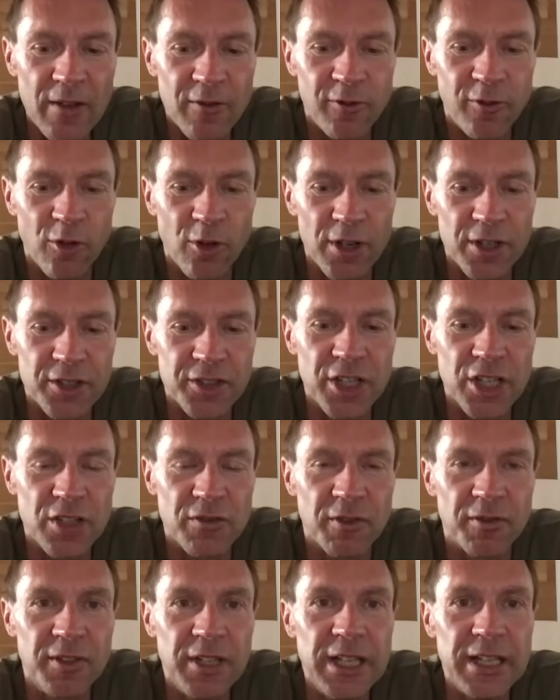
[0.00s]
for stage
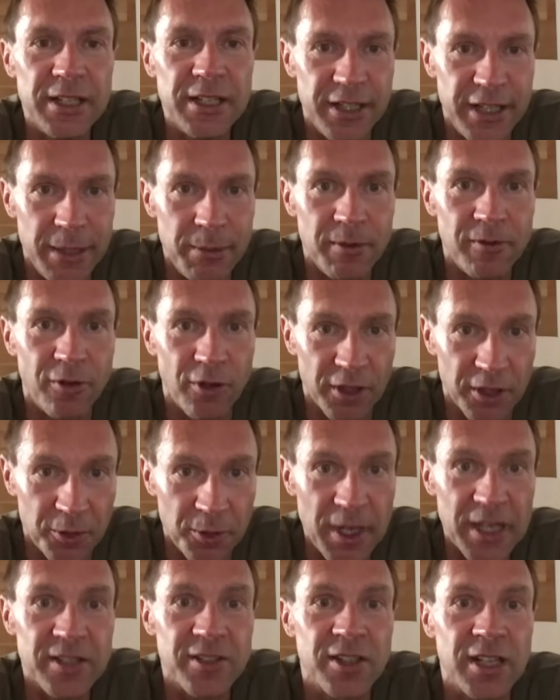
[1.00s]
15, the day before the
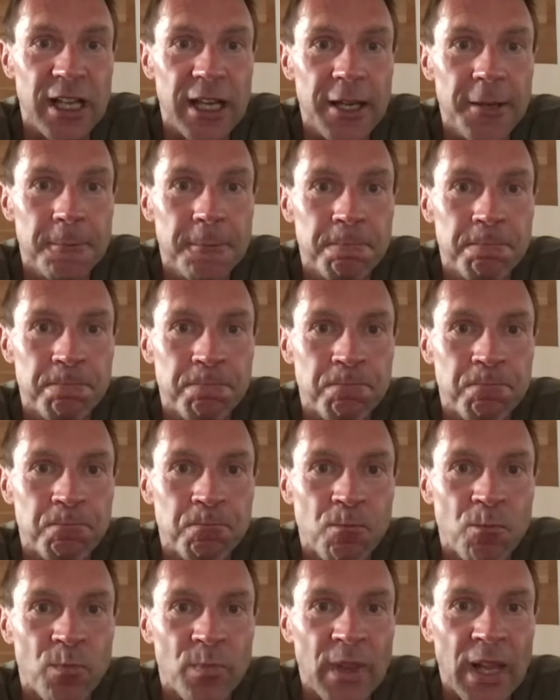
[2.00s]
rest day,
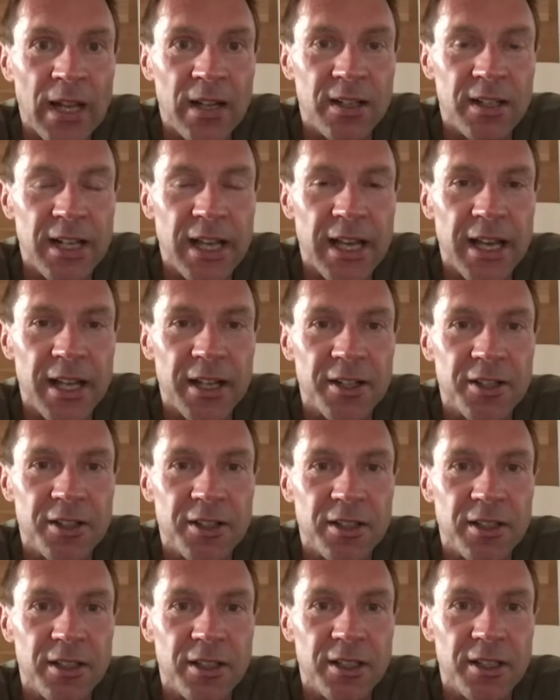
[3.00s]
that
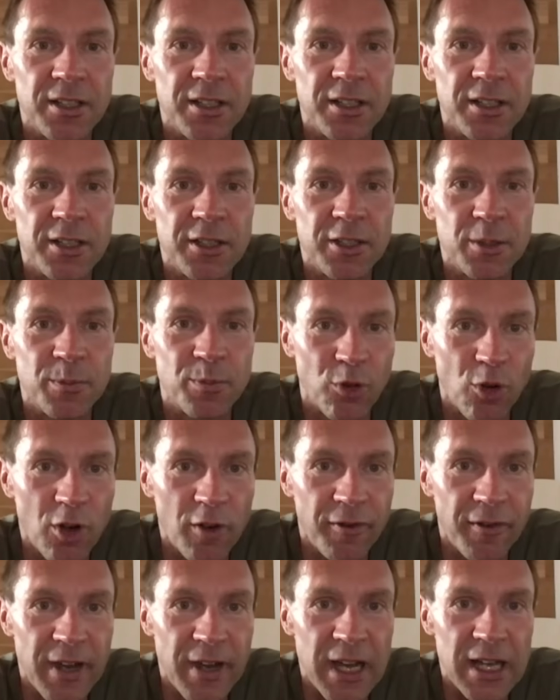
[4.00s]
the
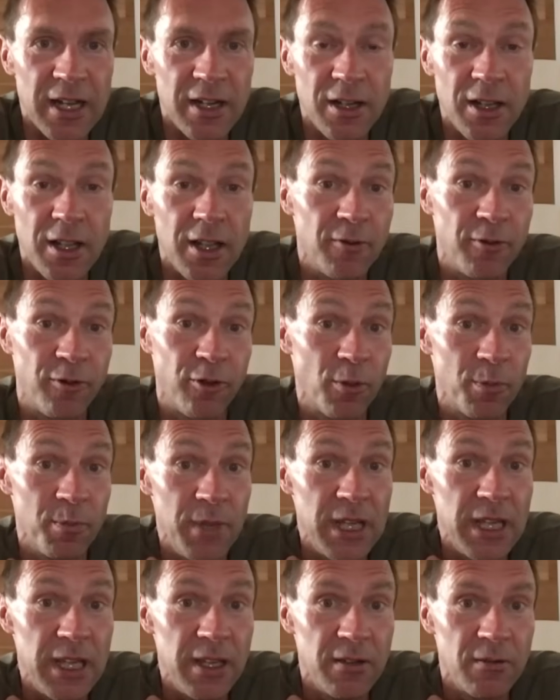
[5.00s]
profile for
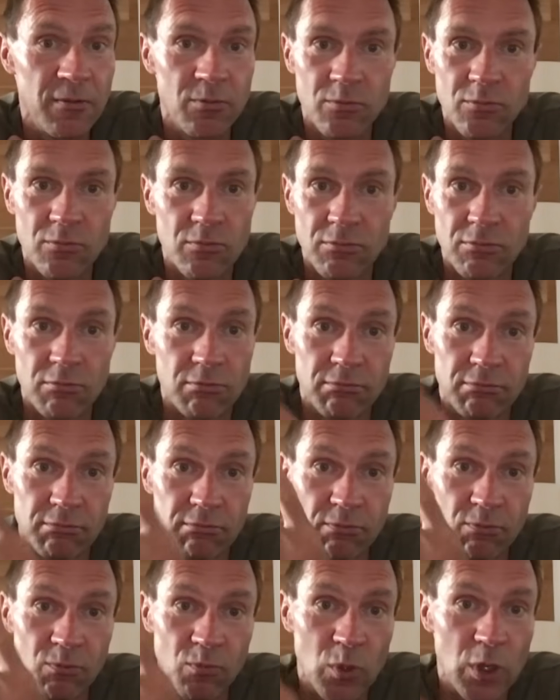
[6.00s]
me
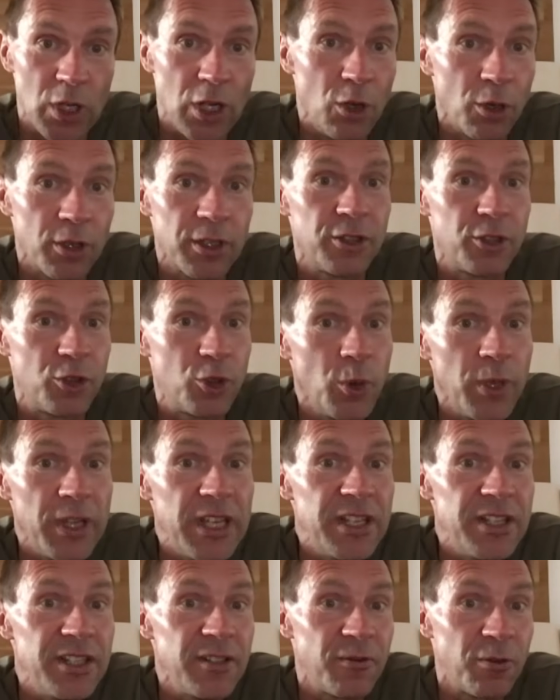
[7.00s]
looked too
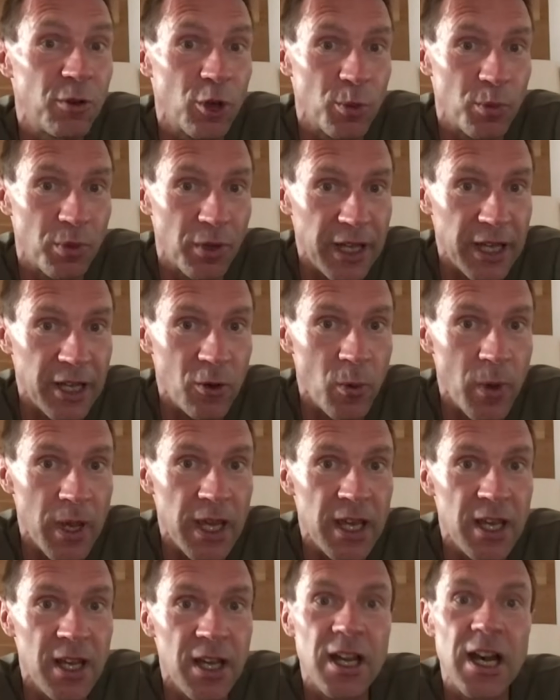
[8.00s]
easy for a
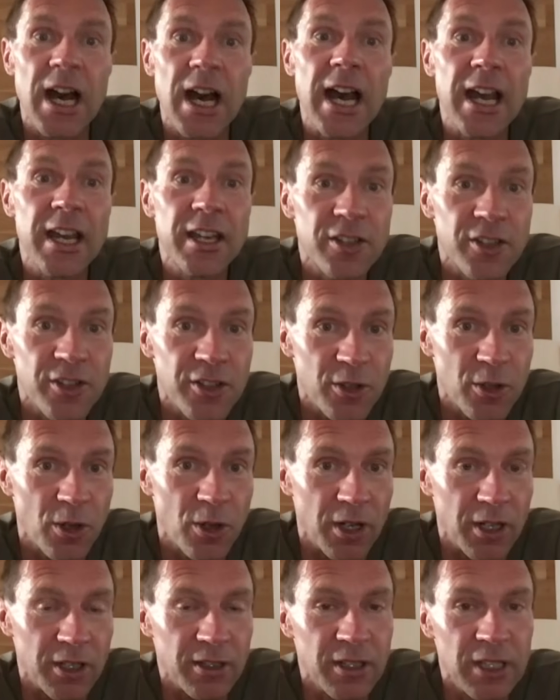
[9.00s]
breakaway. I
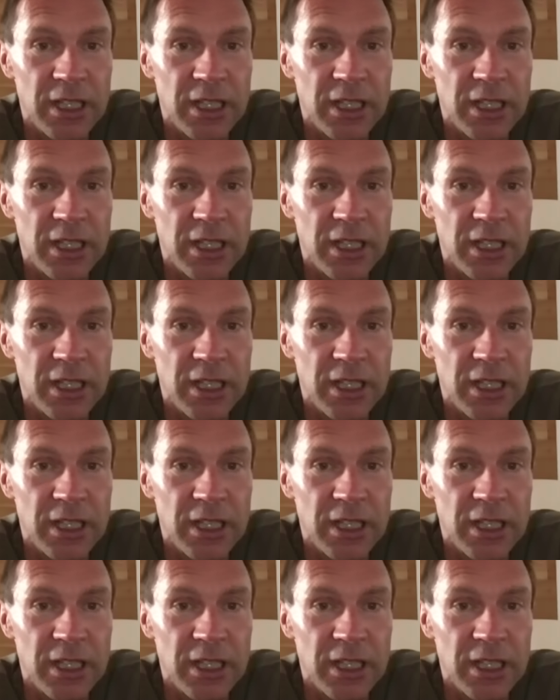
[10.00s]
thought